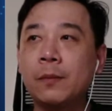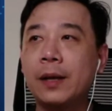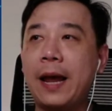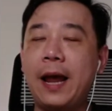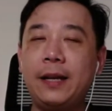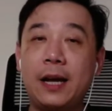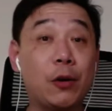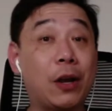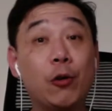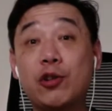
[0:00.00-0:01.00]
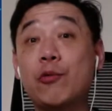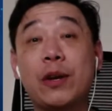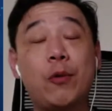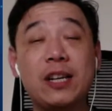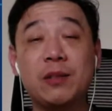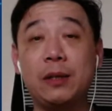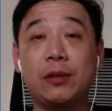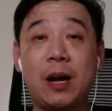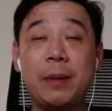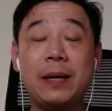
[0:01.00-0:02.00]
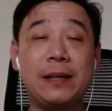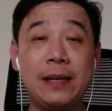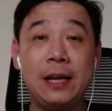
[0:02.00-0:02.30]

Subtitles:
And you can also request me to come in and